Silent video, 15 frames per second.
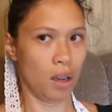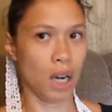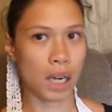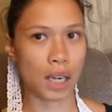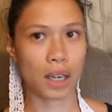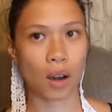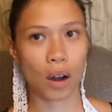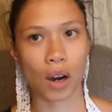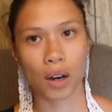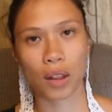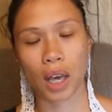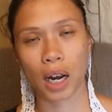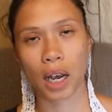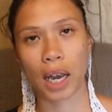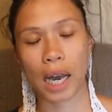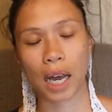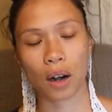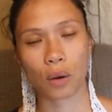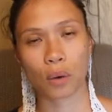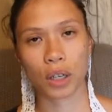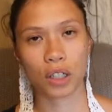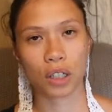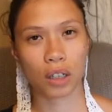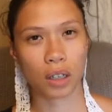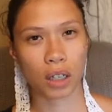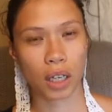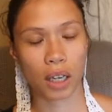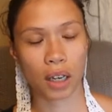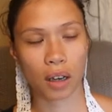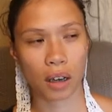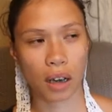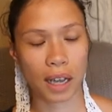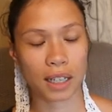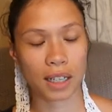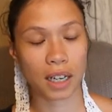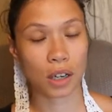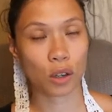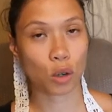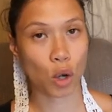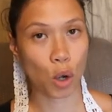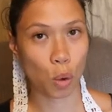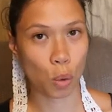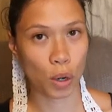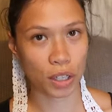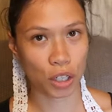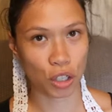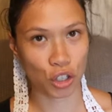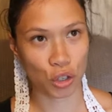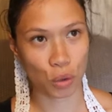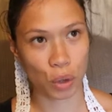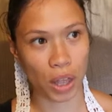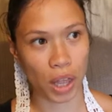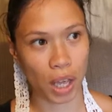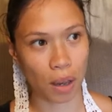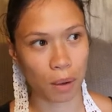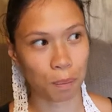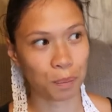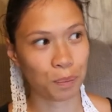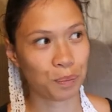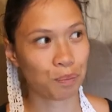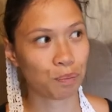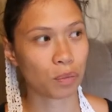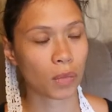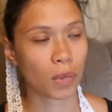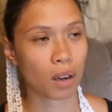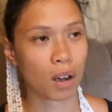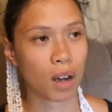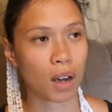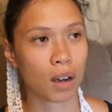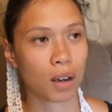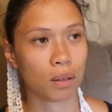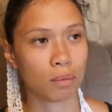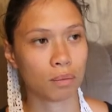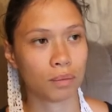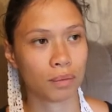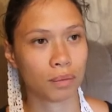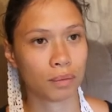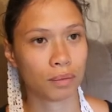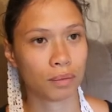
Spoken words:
yarn that I had originally, I didn't know what to do with it. I